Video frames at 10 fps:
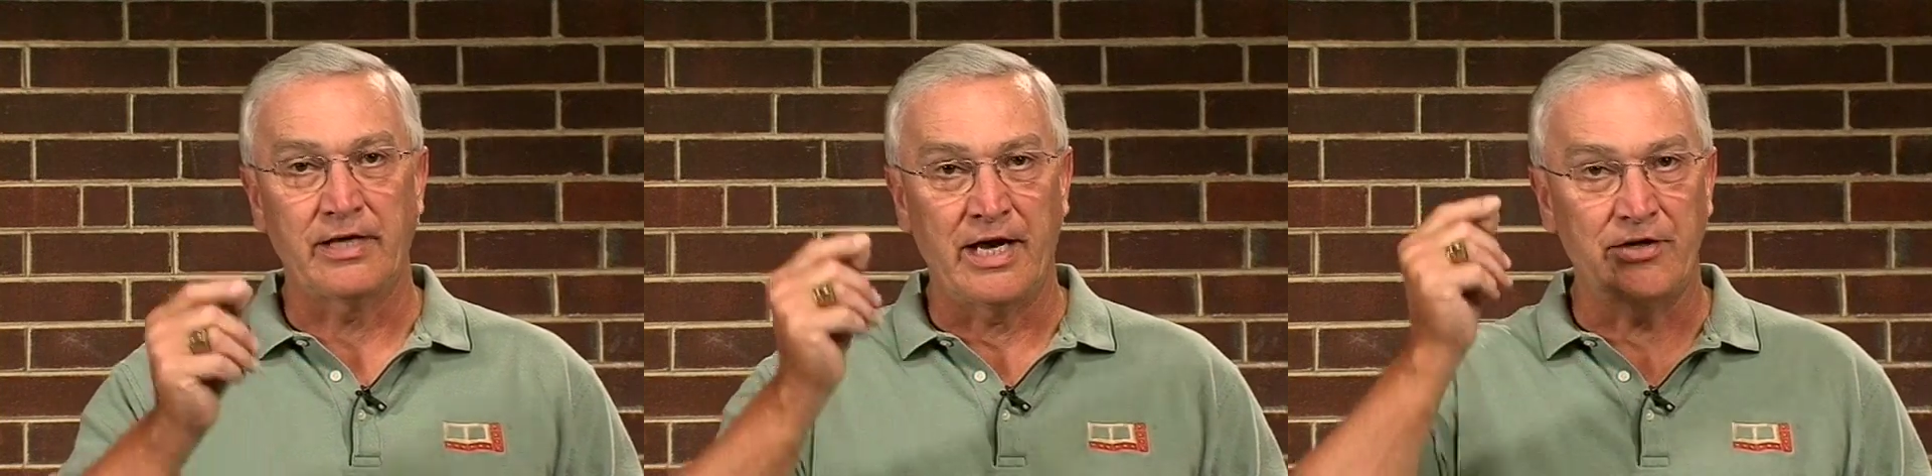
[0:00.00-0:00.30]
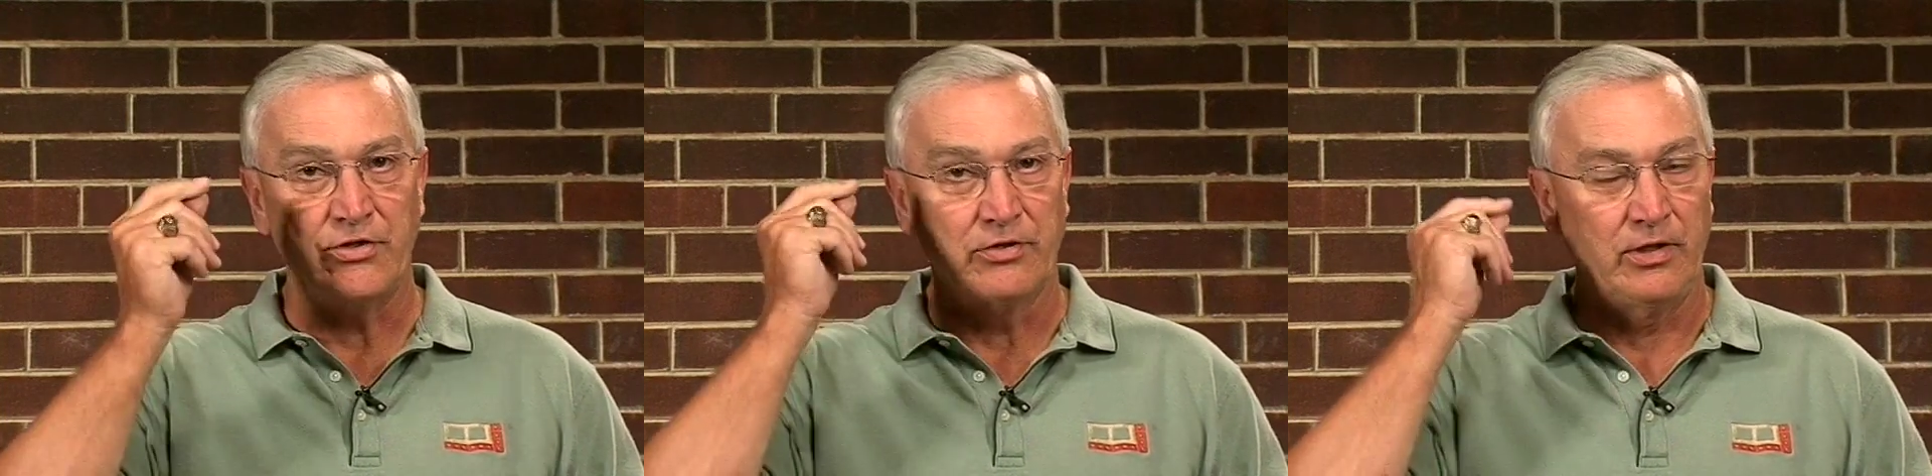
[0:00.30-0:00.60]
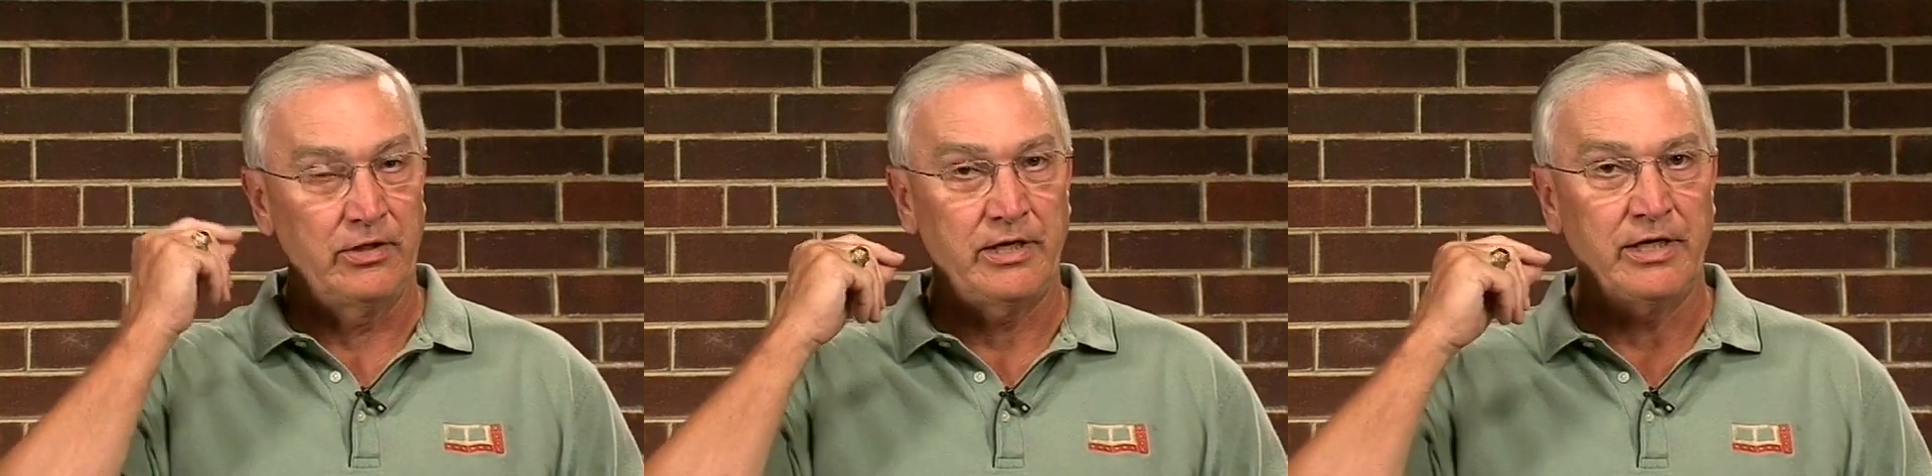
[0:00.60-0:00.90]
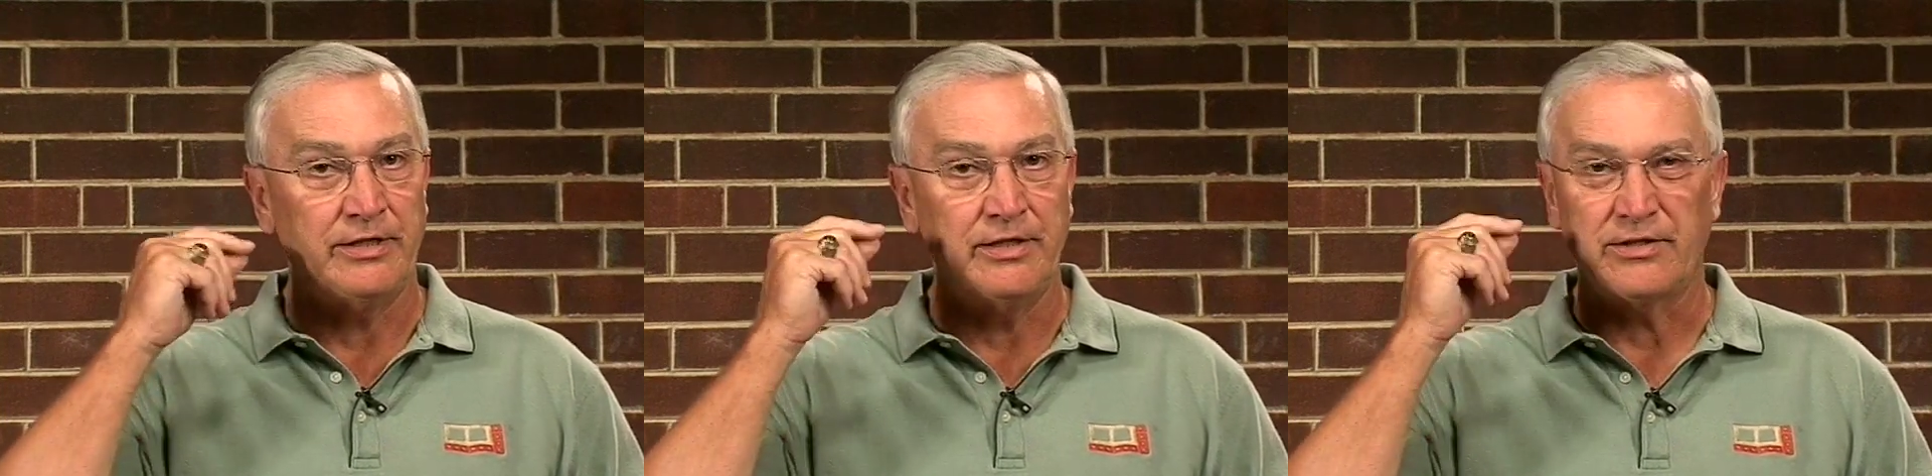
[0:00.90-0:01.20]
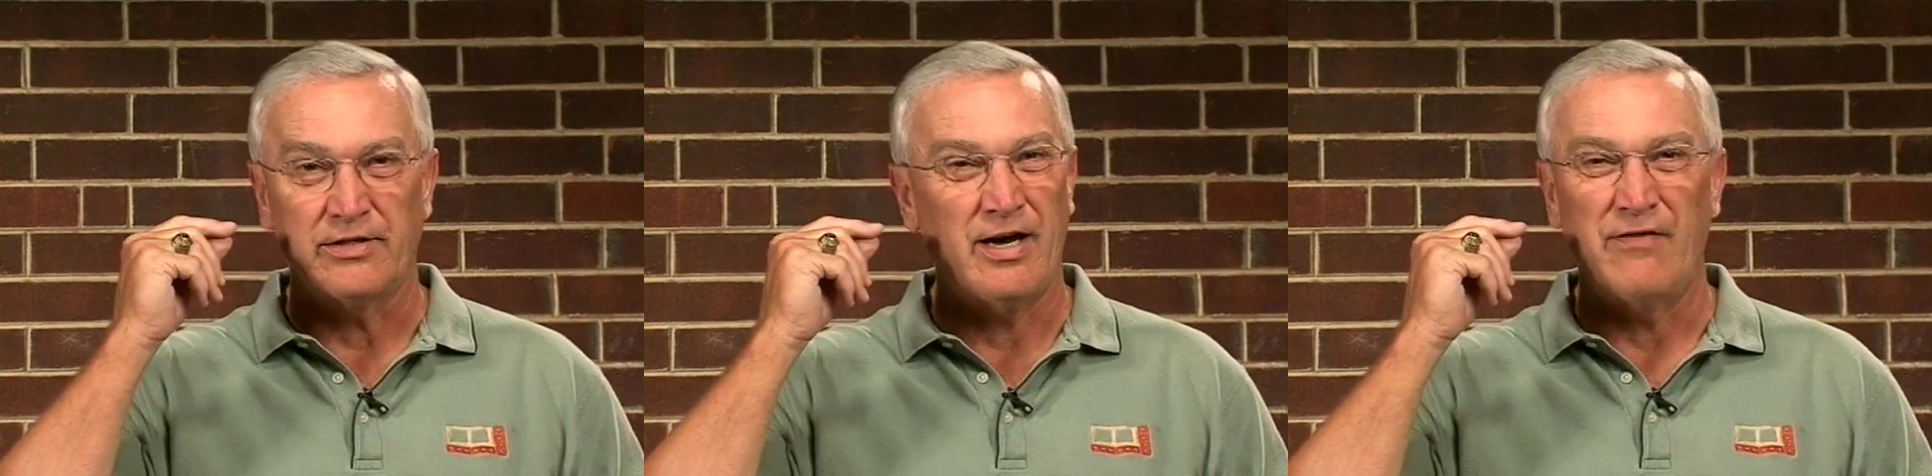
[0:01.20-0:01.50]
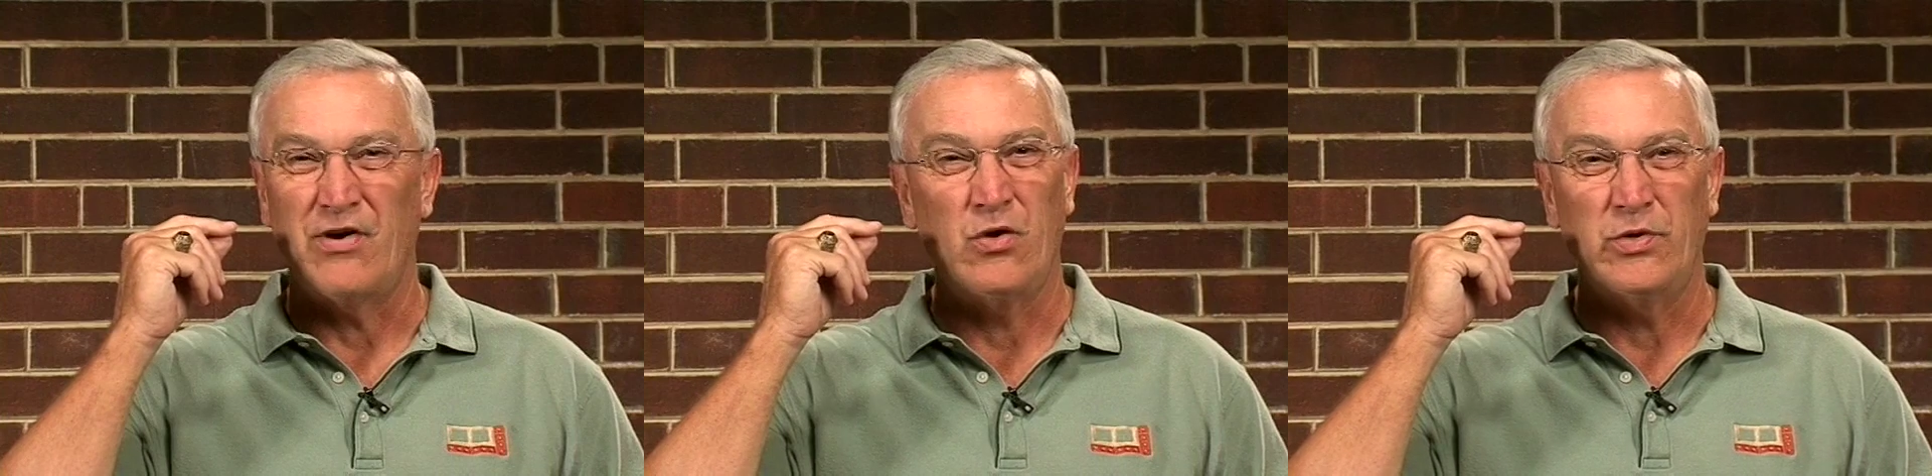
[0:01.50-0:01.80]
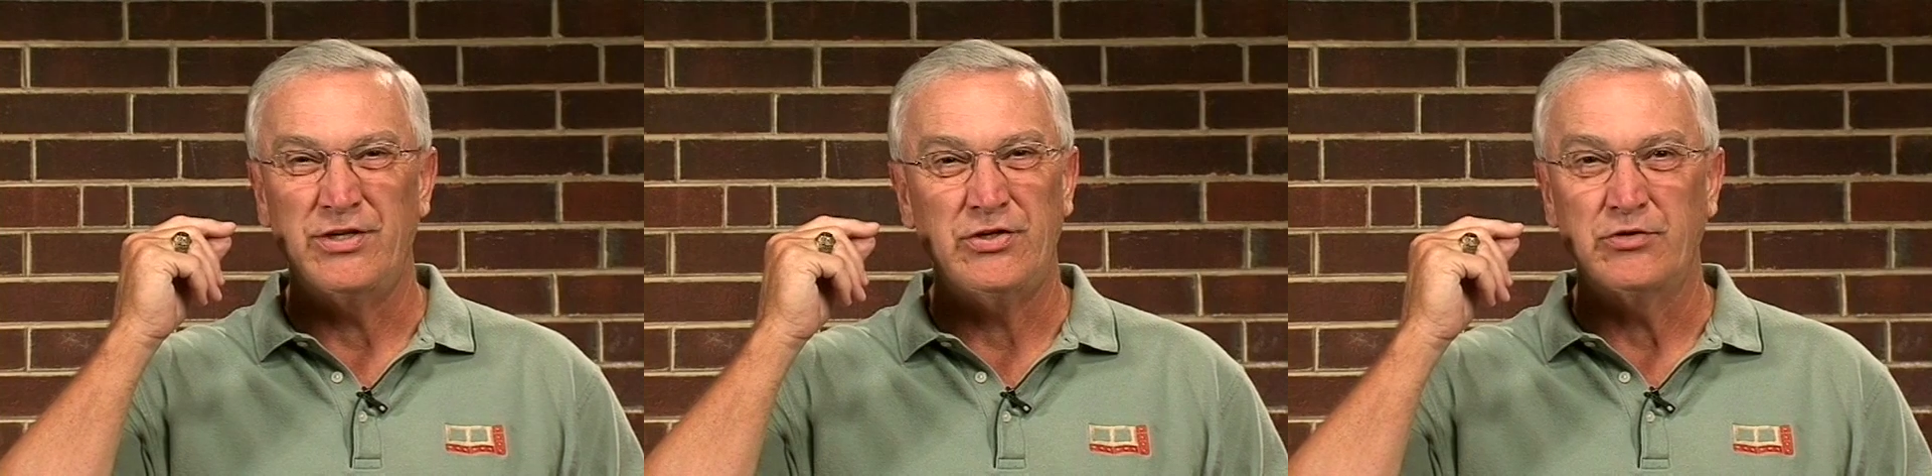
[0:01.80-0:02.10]
as you're looking at this, I've
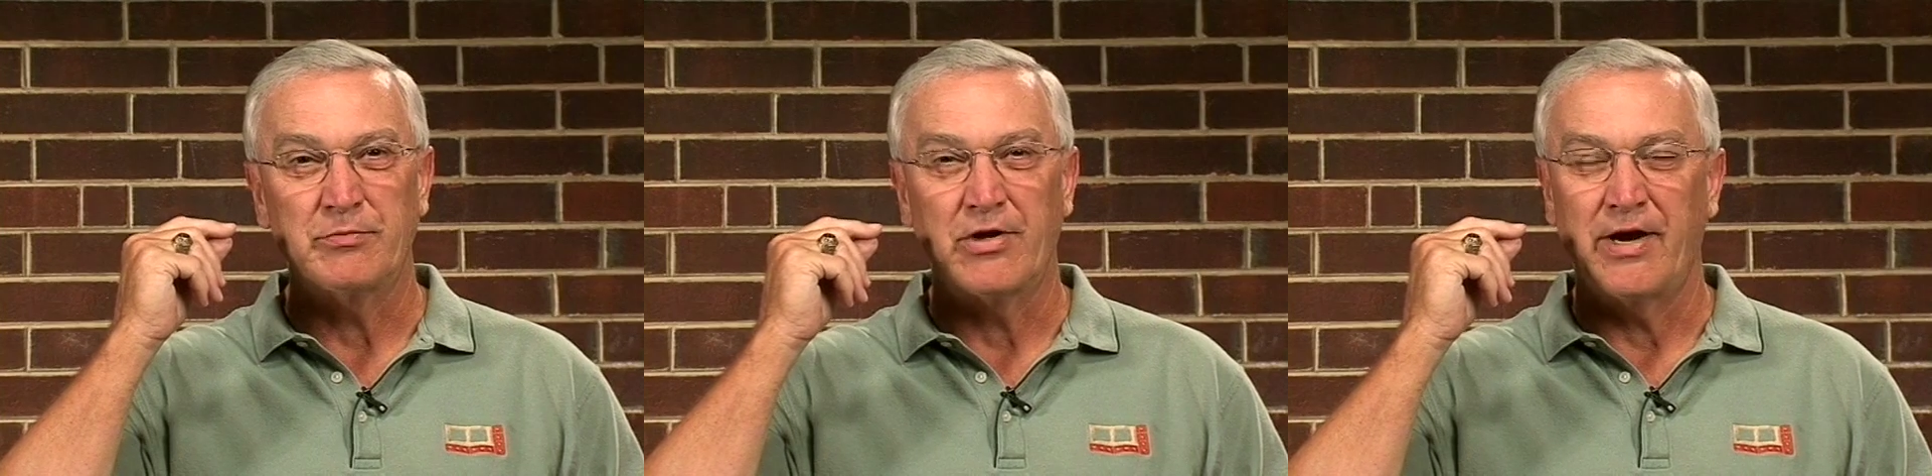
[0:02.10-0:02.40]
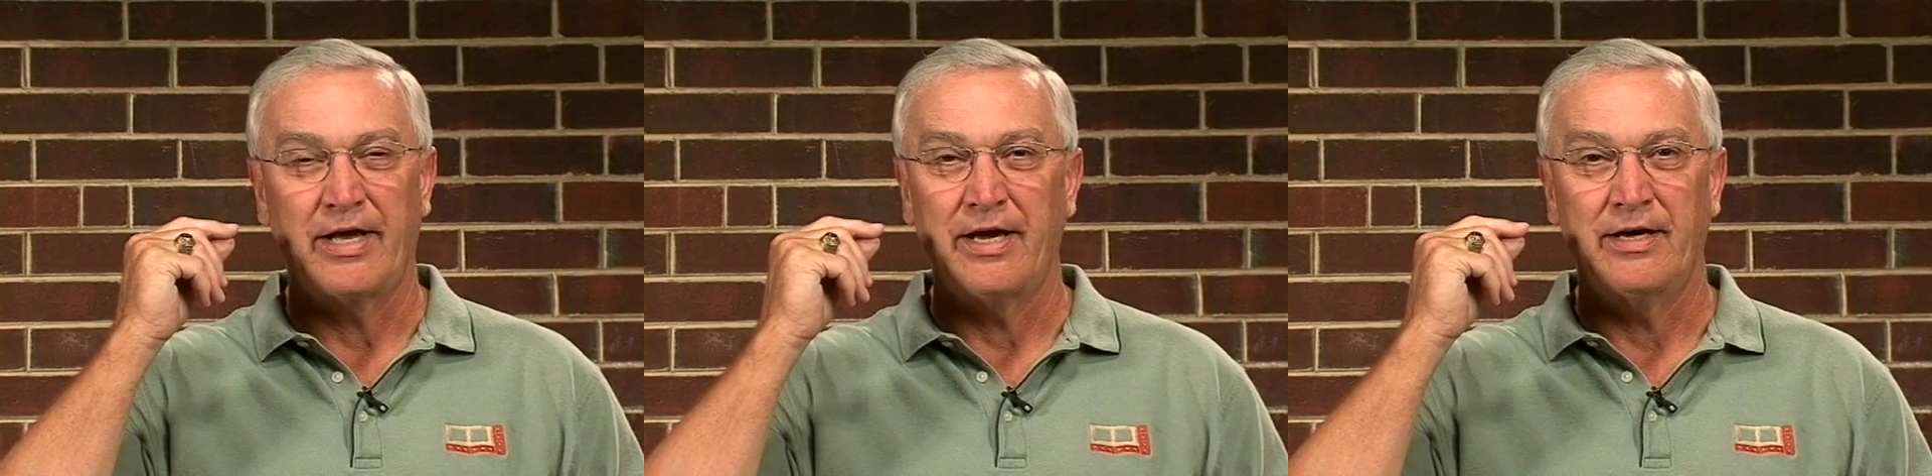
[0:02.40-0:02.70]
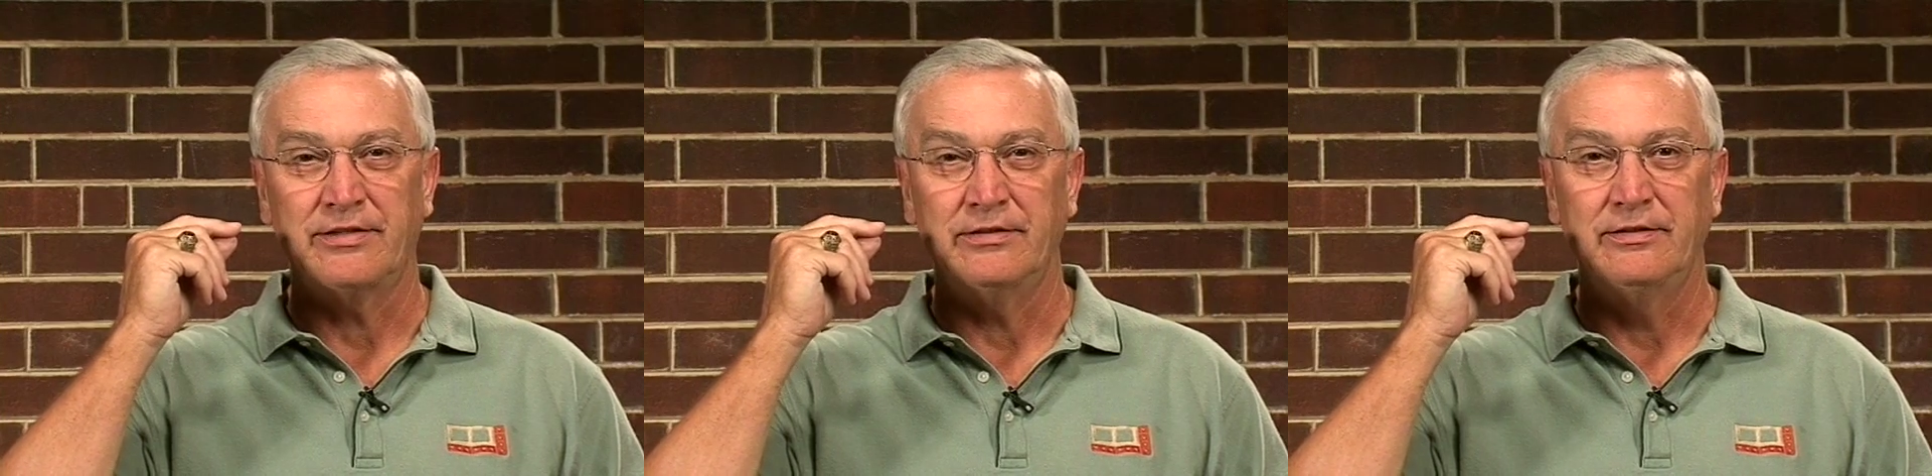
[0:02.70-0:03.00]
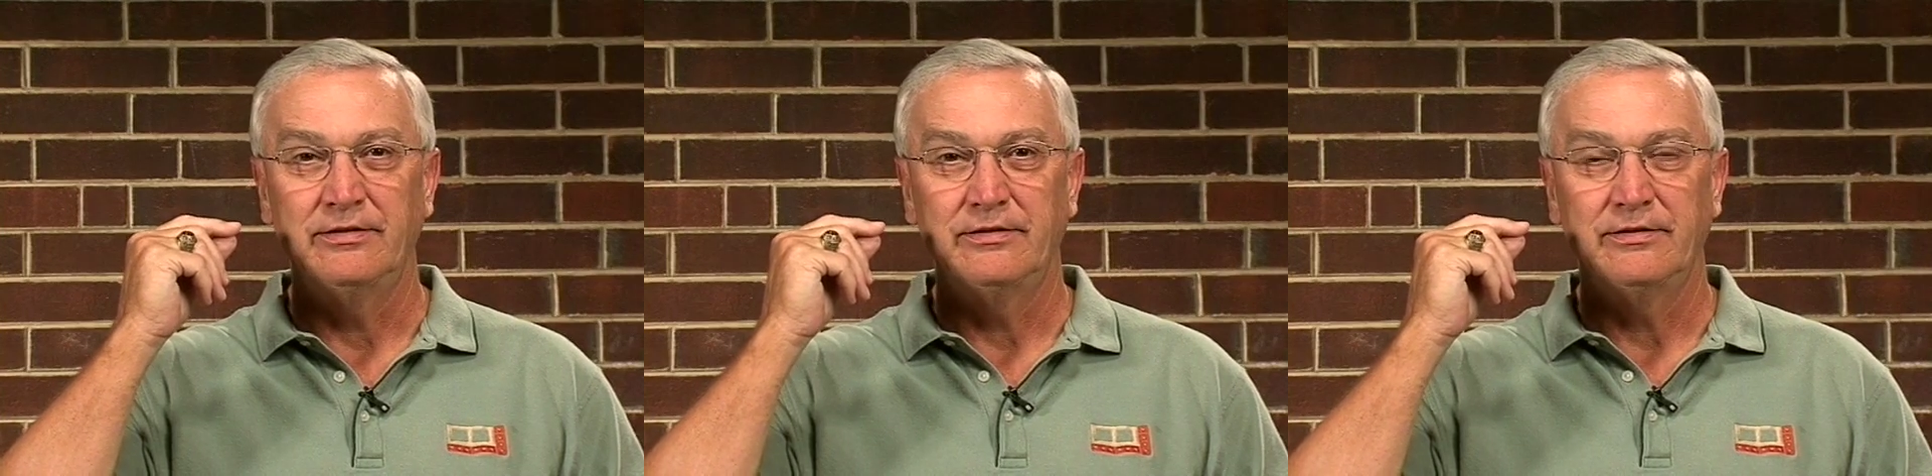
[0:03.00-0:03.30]
always used muriatic acid,